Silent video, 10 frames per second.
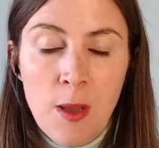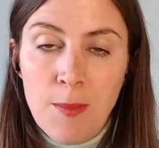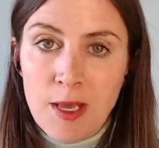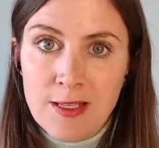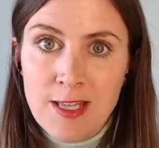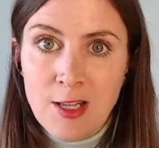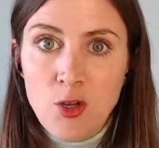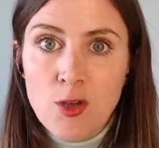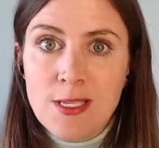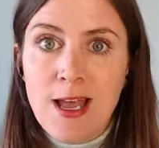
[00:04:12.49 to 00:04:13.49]
because that
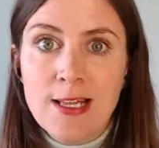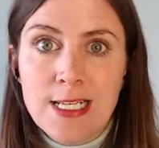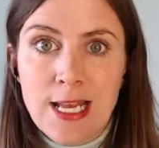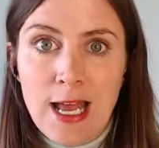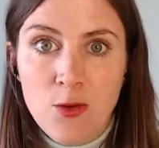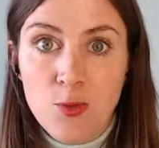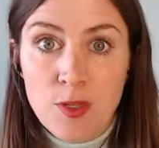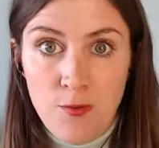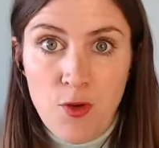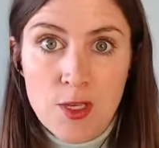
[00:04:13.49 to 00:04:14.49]
goes hand in hand with
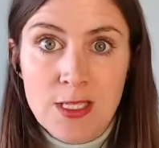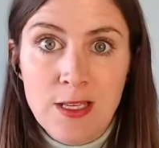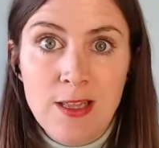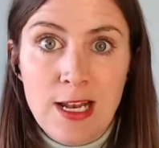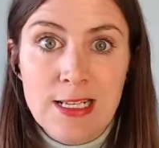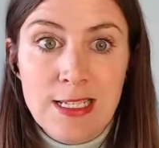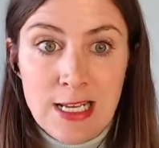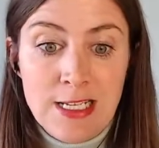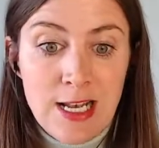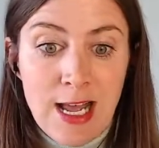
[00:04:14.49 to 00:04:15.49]
the first thing that I
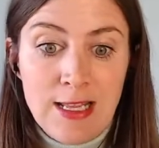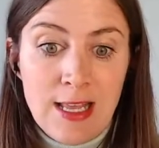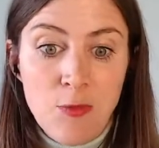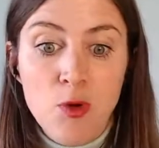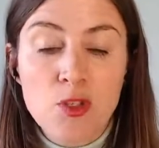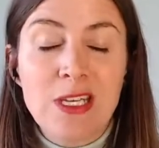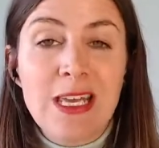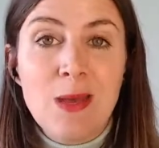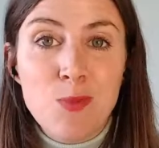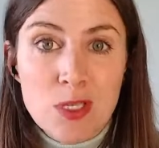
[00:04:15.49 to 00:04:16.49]
said, like they want to
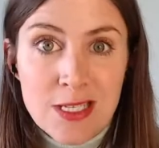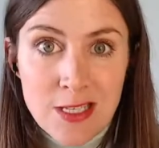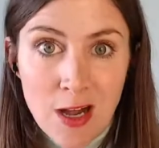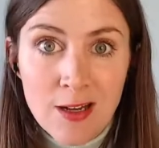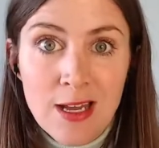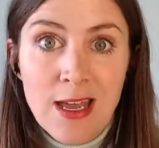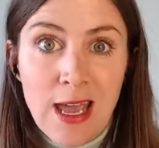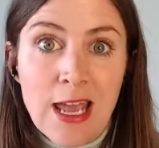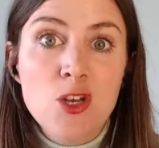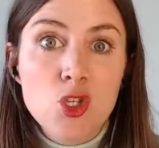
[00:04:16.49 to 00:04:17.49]
keep you stuck
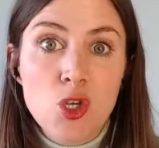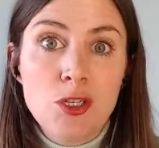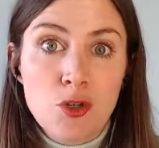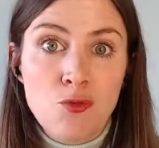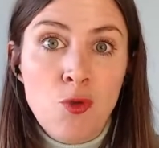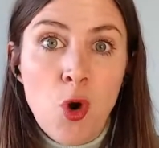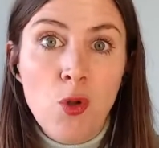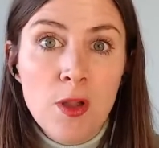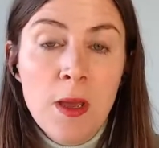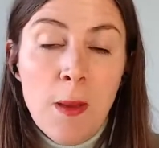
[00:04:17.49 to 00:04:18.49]
in a certain
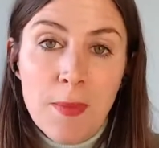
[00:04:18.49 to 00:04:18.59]
role.